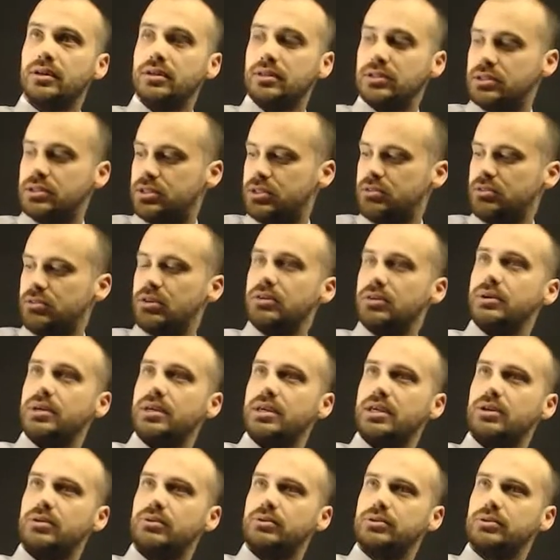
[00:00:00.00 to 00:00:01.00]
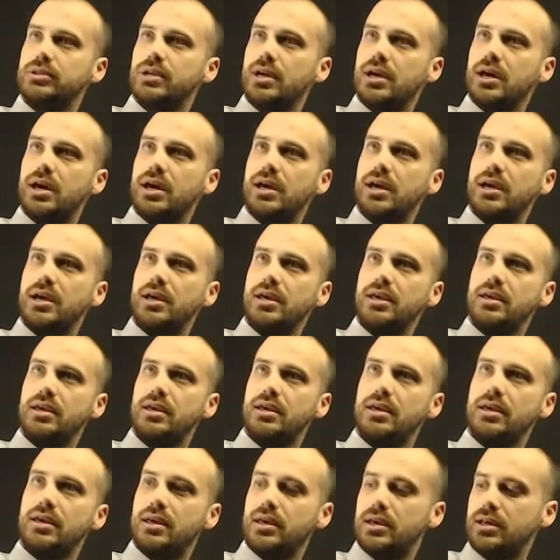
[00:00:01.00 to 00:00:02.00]
0 equals a
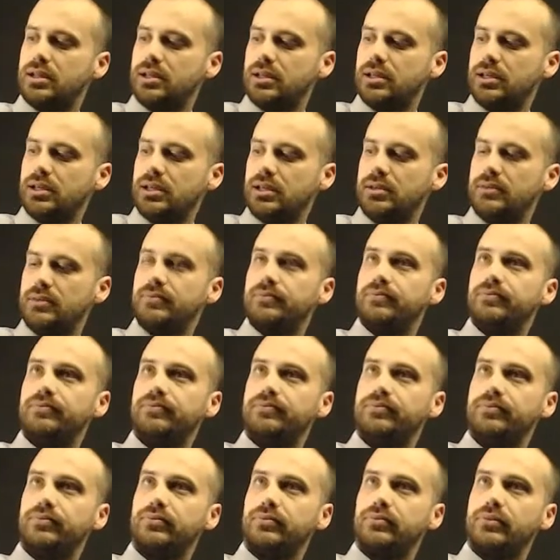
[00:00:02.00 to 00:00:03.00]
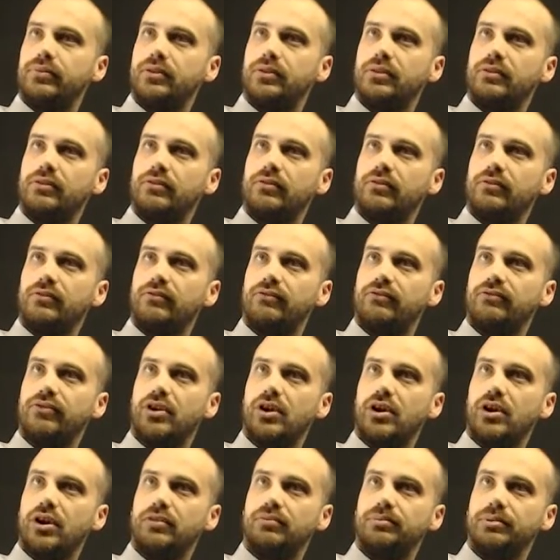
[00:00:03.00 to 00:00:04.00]
ln
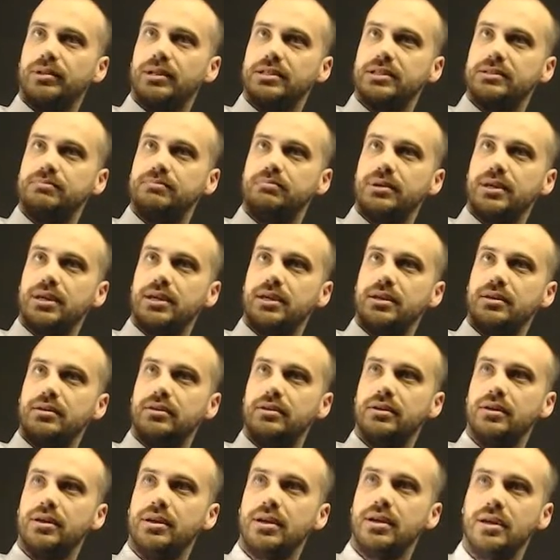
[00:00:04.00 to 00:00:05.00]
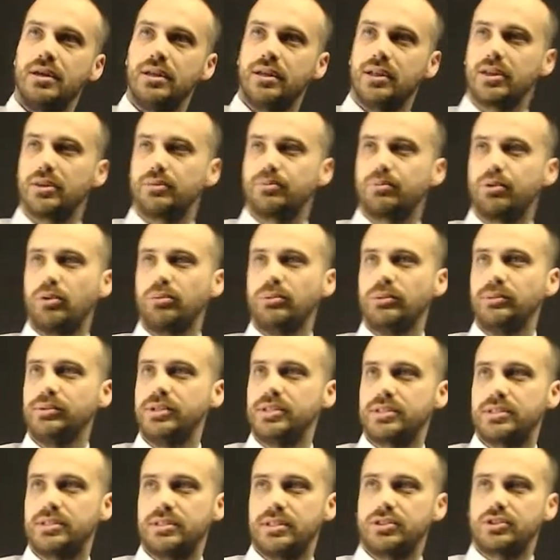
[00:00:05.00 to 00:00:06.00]
5 plus b. Now the problem
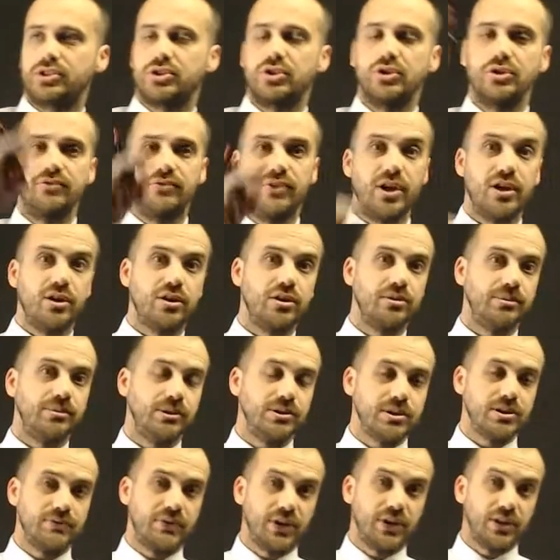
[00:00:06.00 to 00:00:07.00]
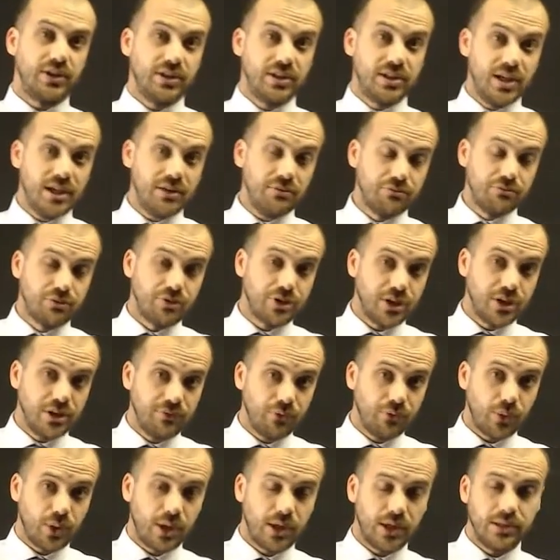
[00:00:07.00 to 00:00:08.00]
is that there's two variables. If I can get rid of
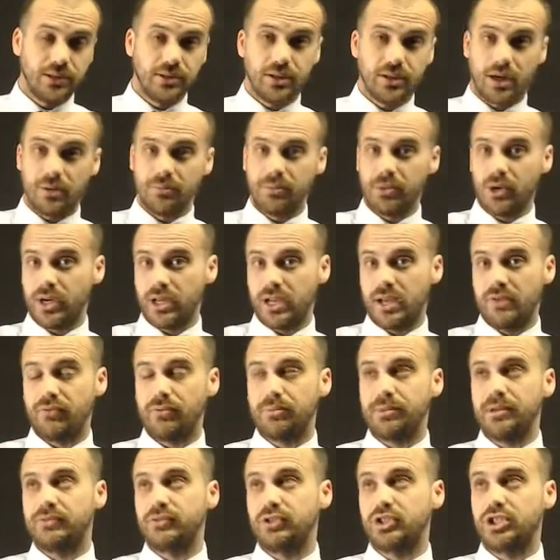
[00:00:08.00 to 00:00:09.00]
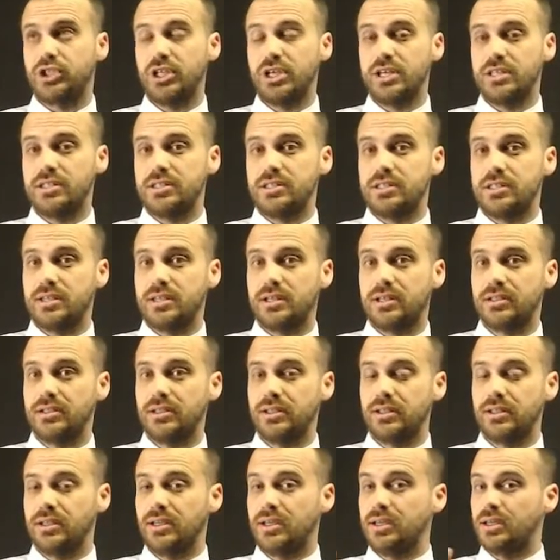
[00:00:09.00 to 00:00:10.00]
one, I might have a bit of a chance here.
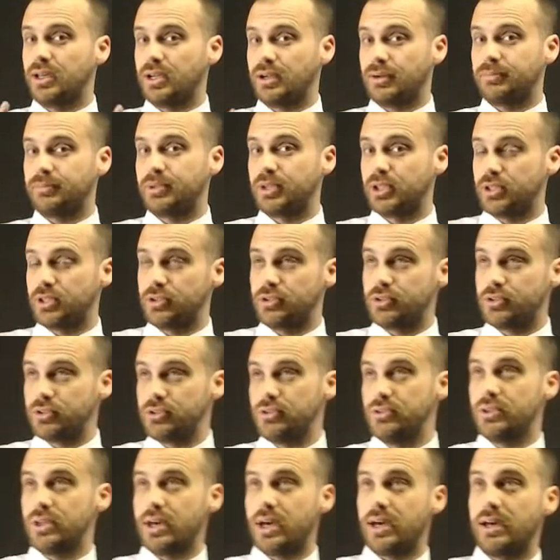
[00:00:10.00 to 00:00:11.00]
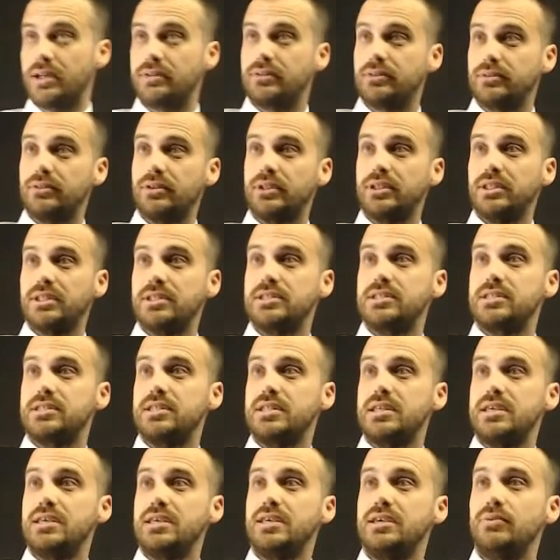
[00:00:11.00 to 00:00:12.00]
And I'm going to do that in a
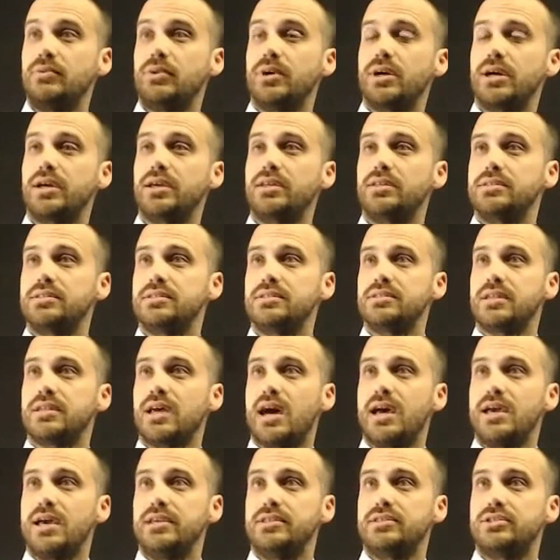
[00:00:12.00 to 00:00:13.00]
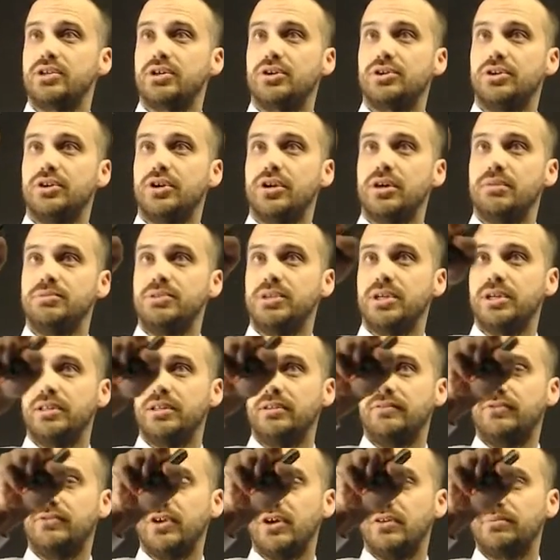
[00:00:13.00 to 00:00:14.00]
sneaky way. This is a times
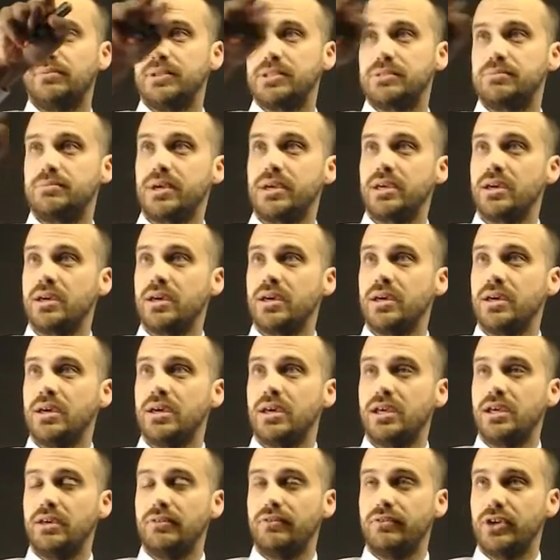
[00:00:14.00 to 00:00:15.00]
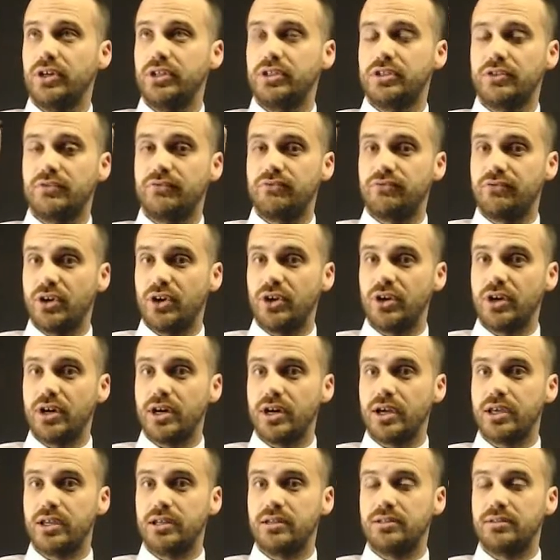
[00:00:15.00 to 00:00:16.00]
ln 5 plus b. If I
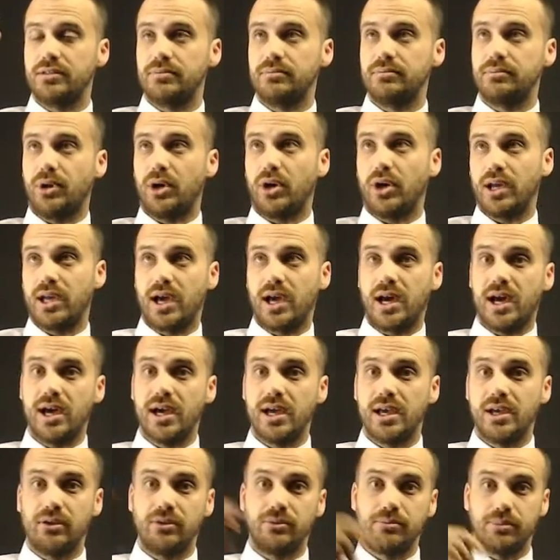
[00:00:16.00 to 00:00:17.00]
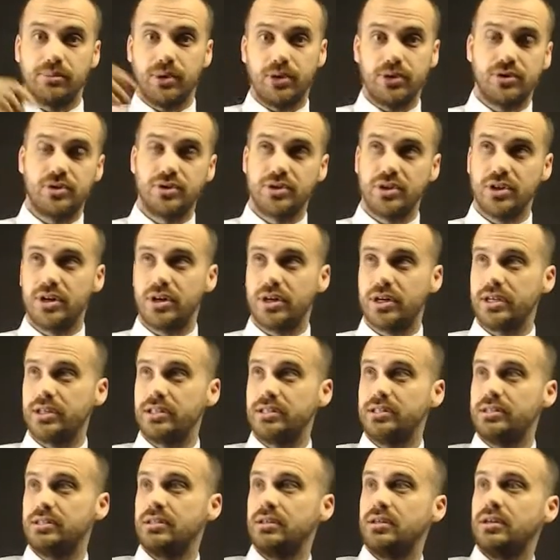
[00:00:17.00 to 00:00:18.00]
divide by a on both
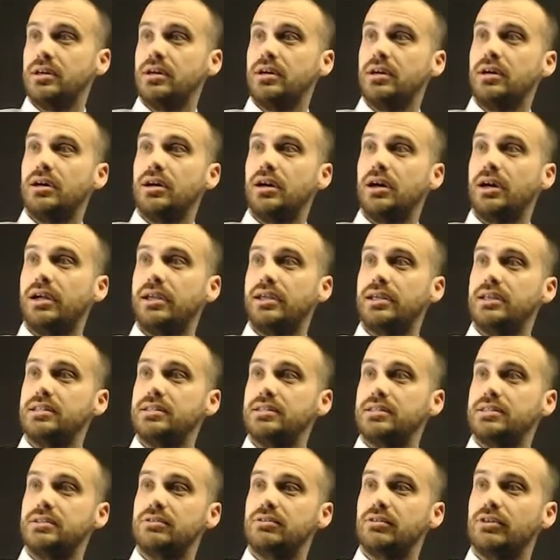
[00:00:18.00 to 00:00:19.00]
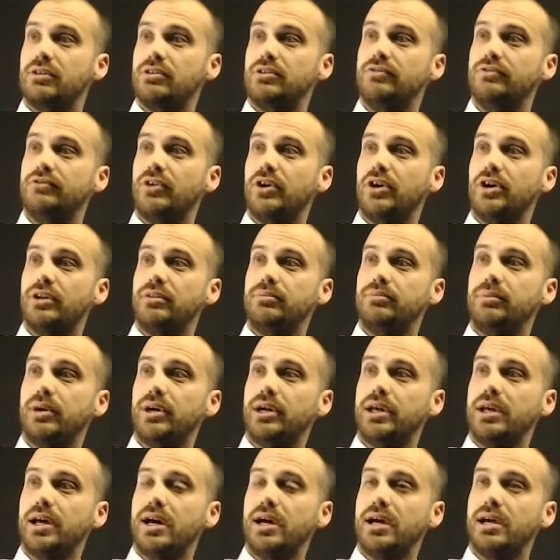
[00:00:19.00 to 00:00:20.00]
sides, I get 0 divided by
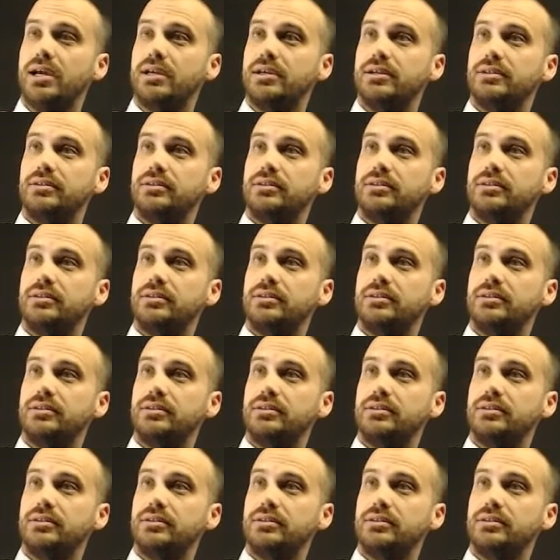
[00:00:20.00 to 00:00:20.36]
a.